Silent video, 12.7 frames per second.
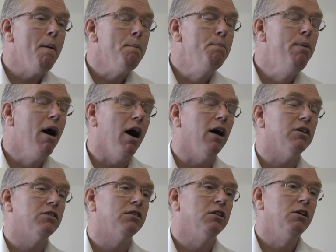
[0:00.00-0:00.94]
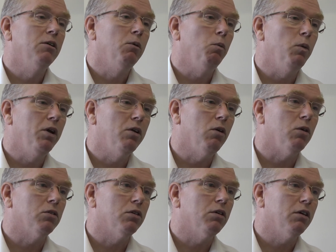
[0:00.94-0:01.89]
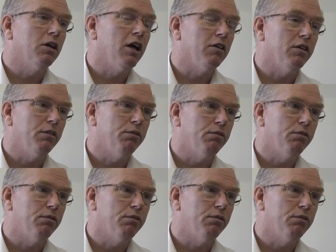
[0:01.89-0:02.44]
but we're not cutting